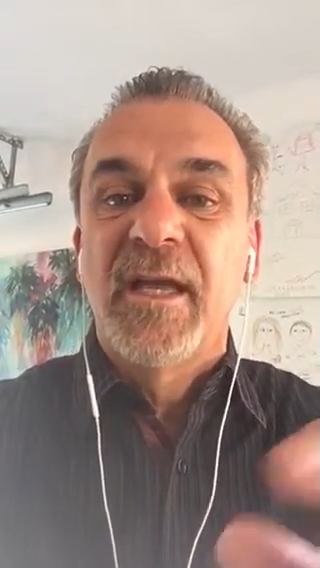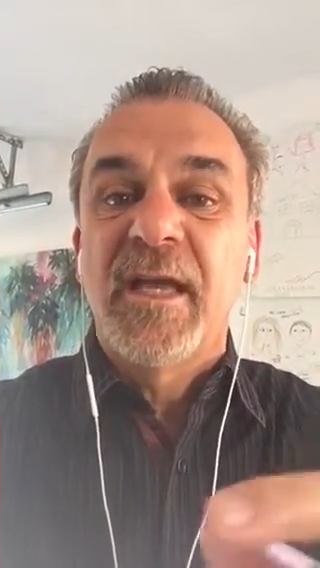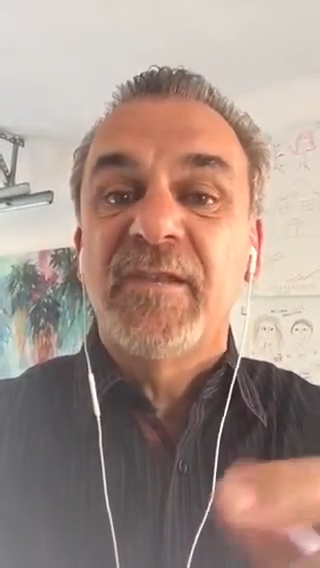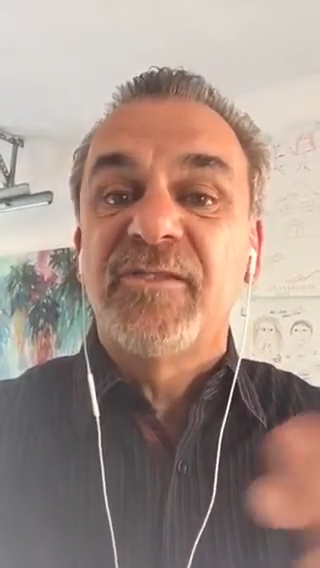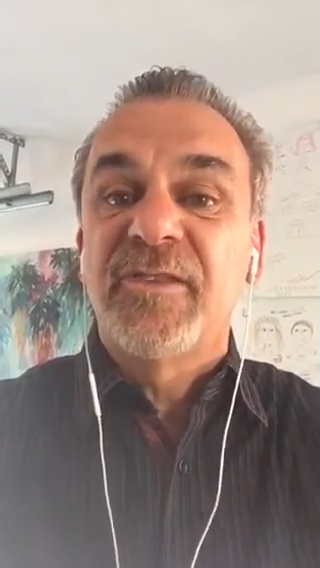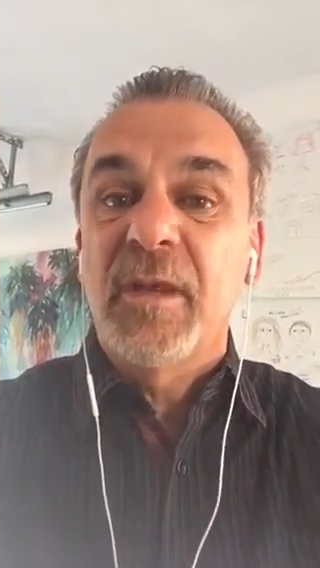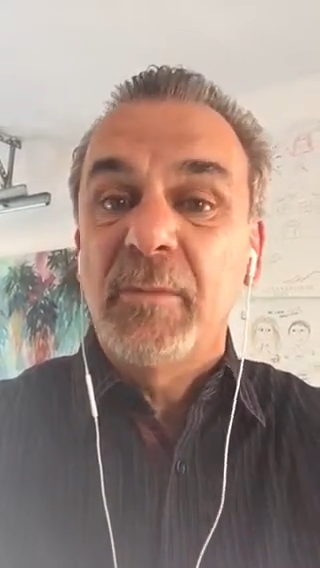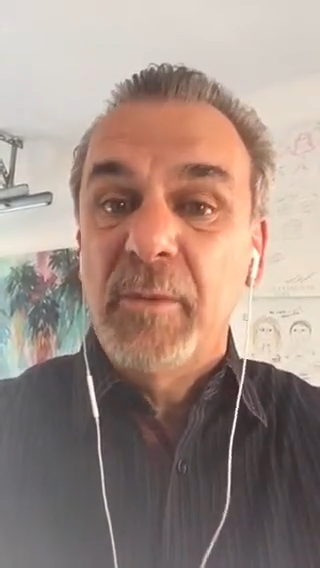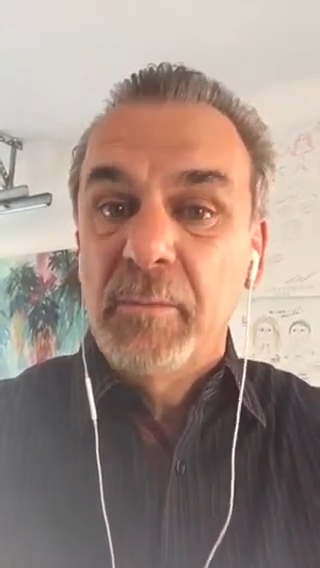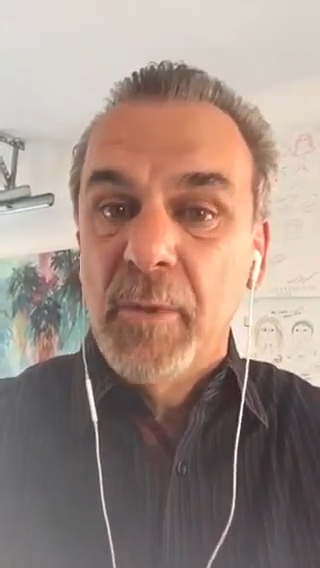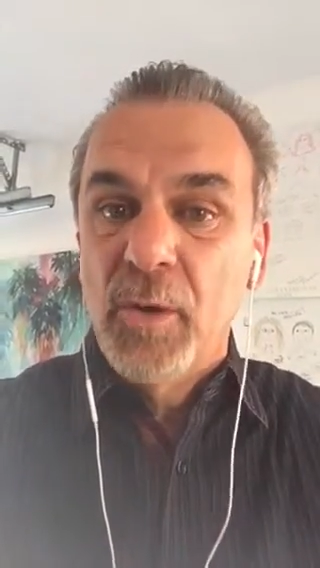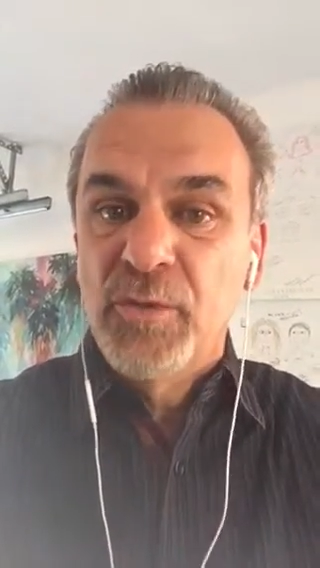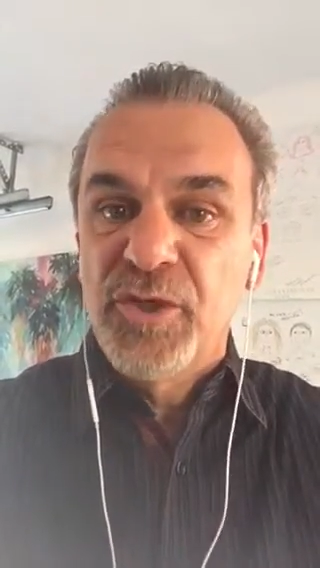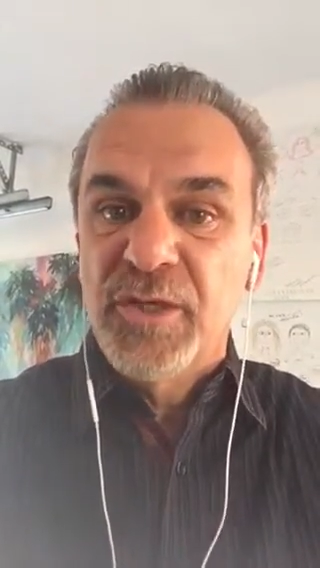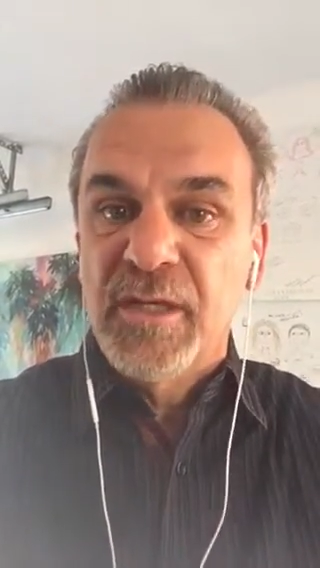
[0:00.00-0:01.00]
some
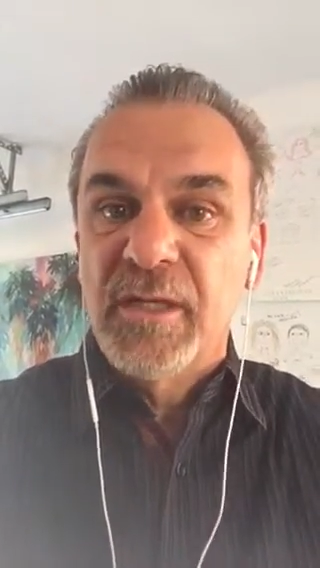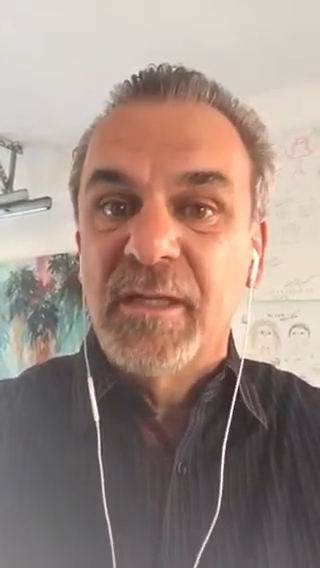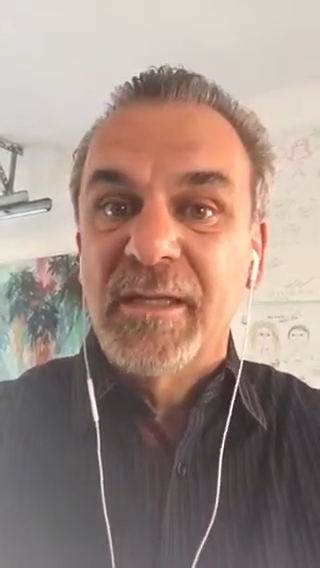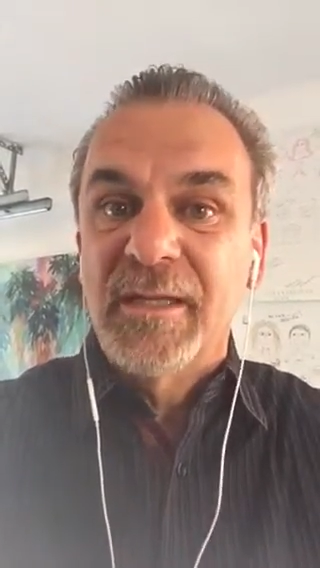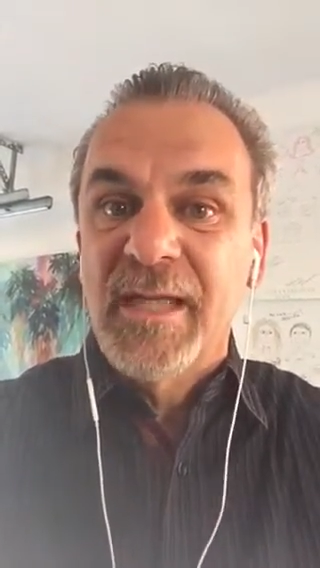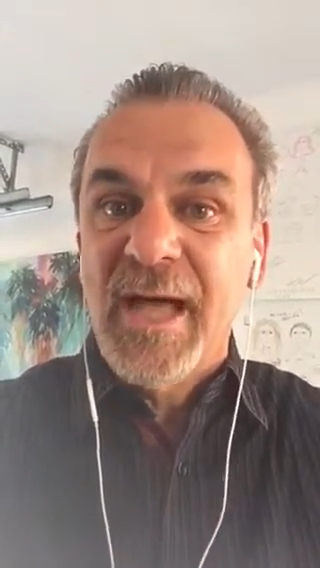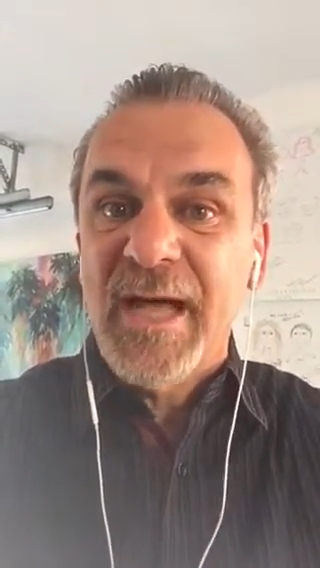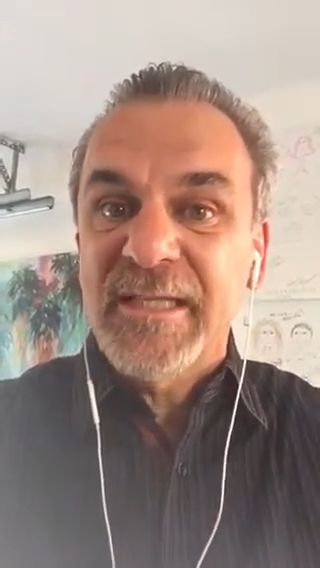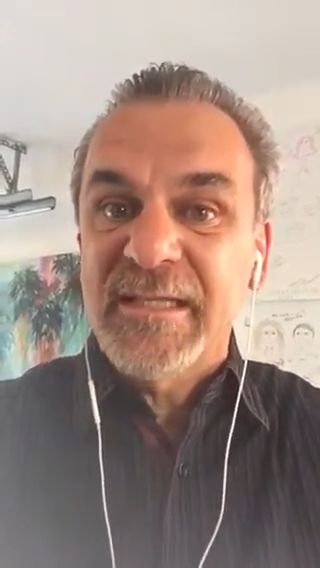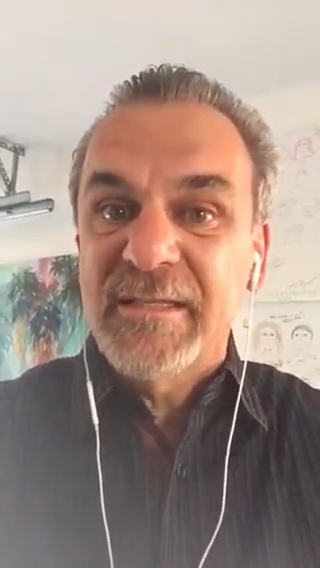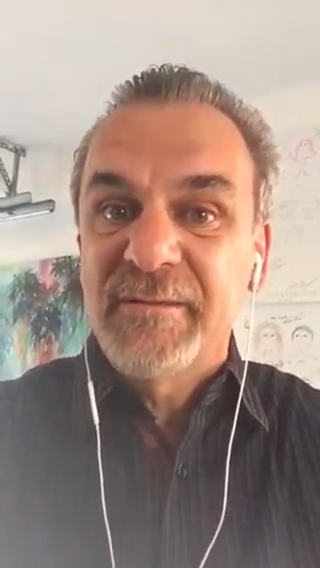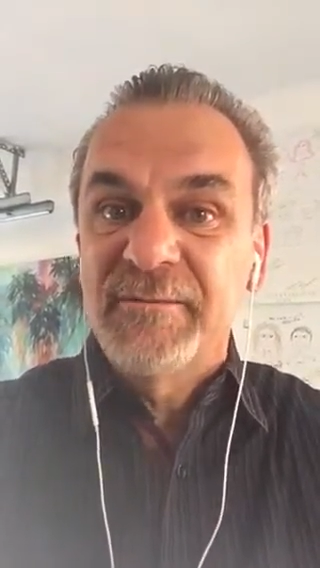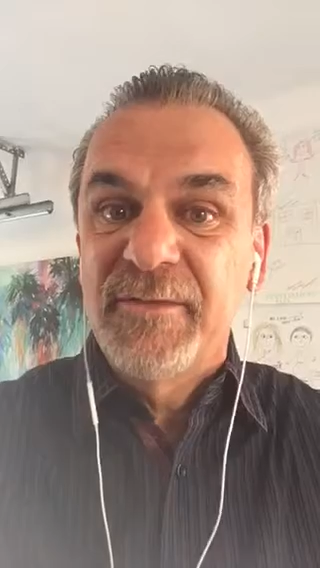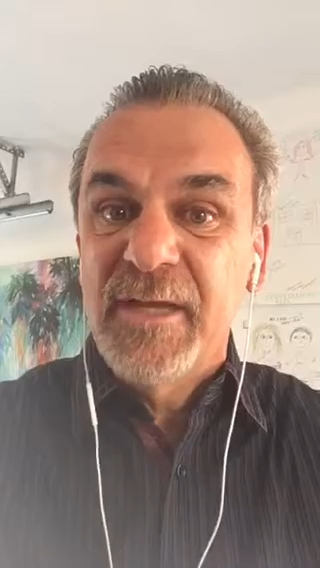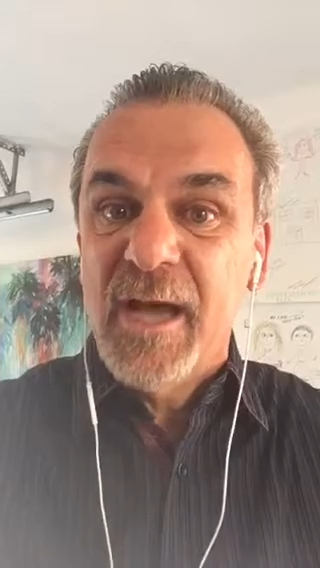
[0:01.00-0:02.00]
emotion, lots
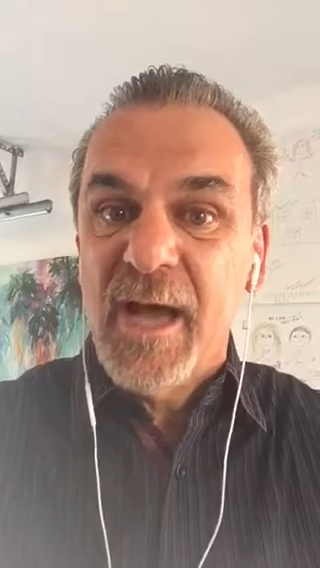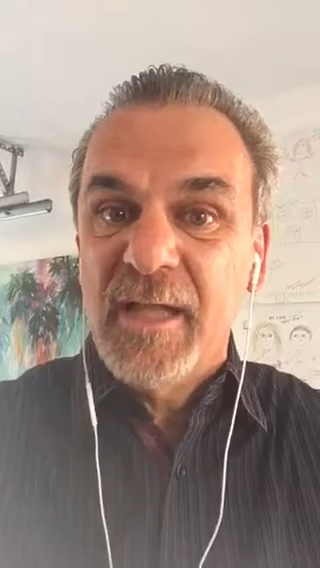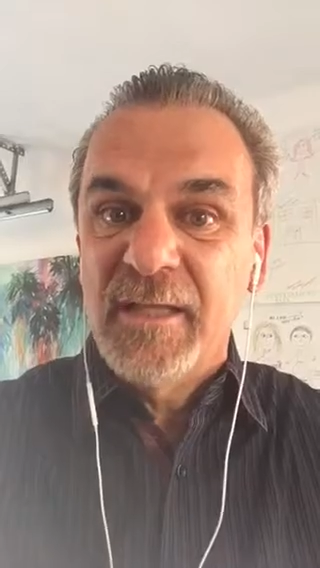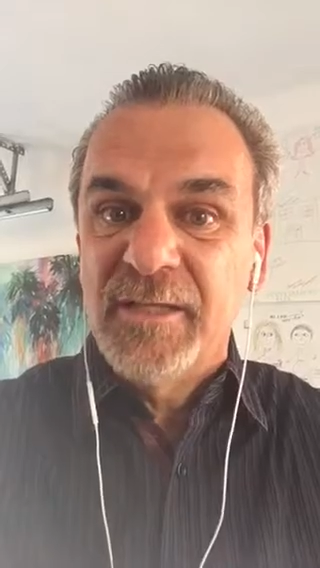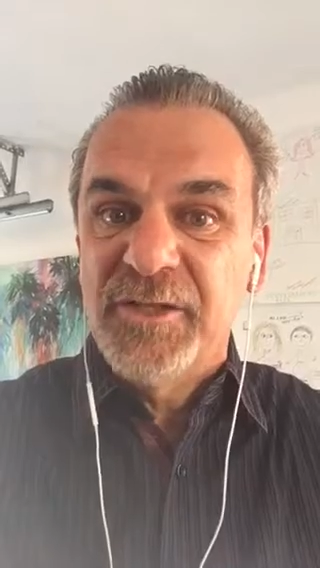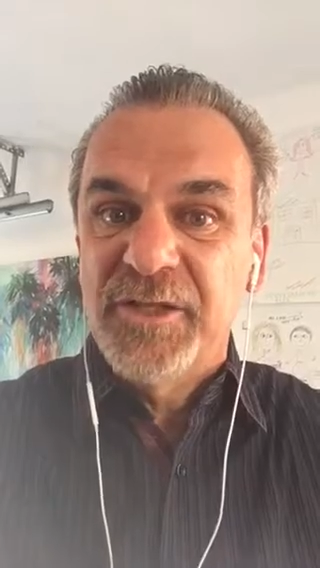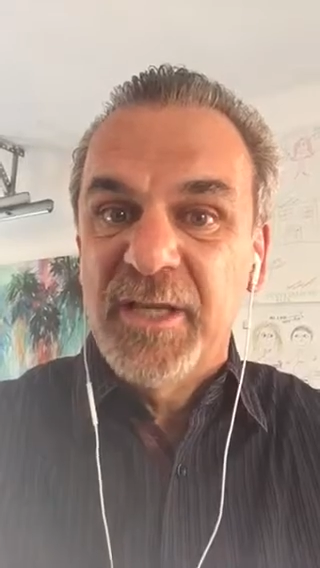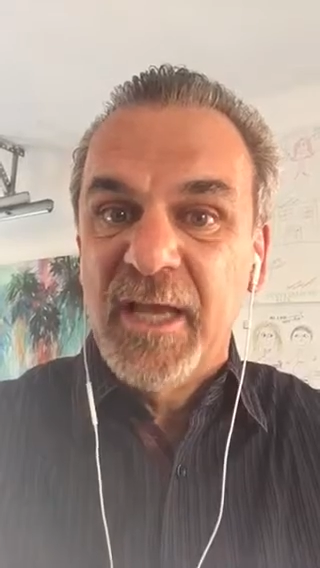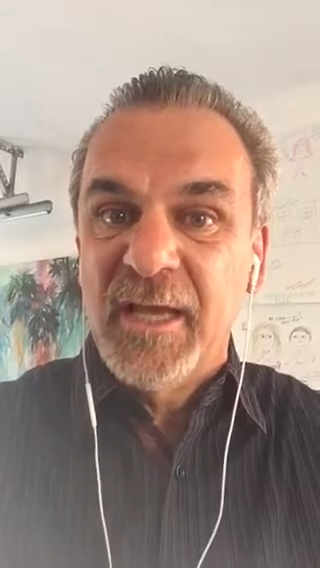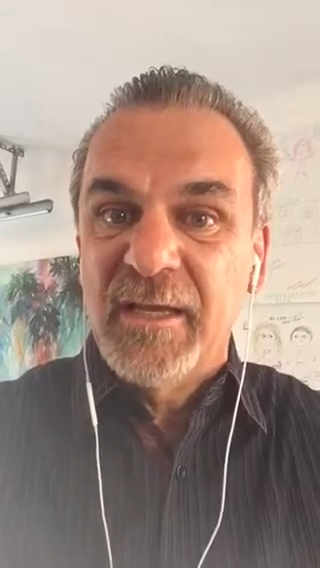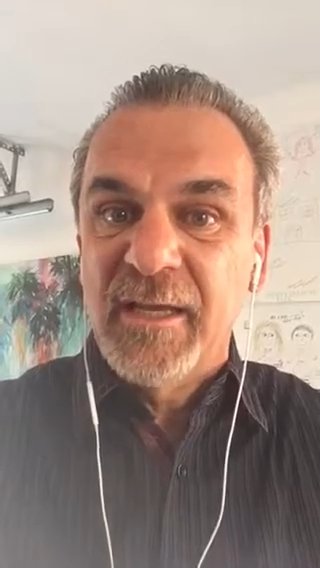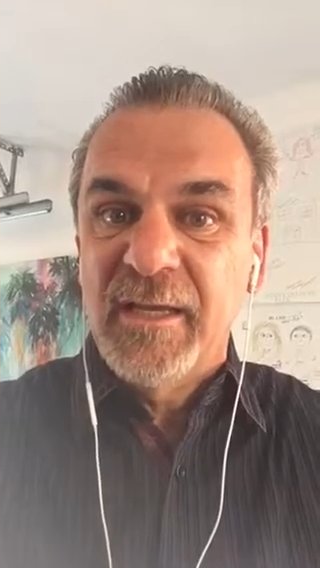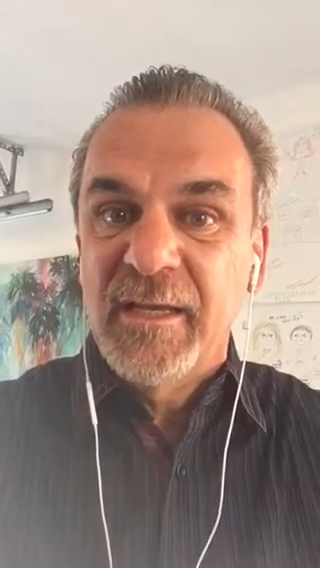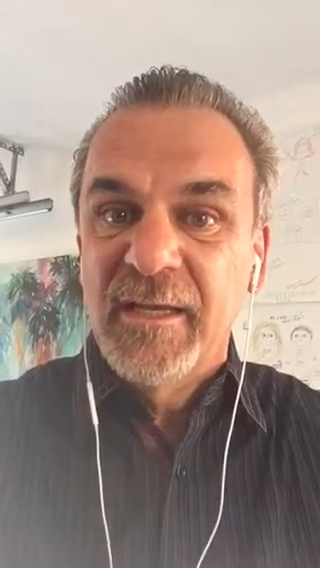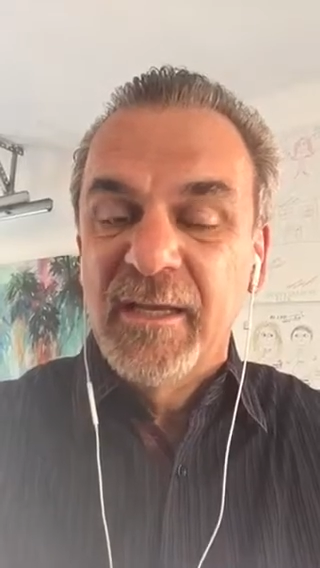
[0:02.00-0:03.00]
of knowledge
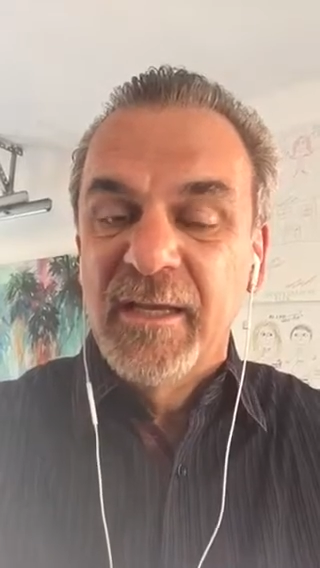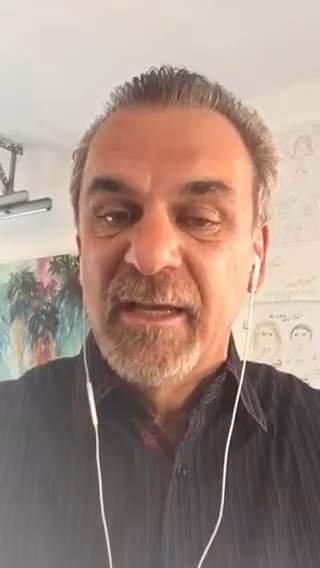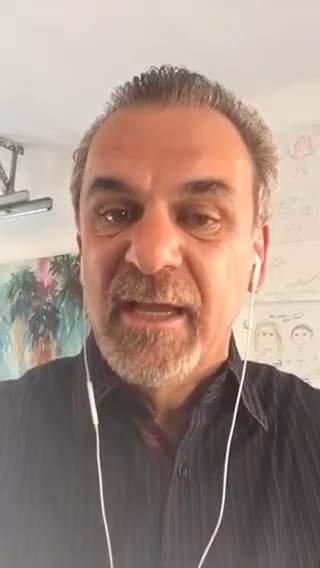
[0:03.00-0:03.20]
getting,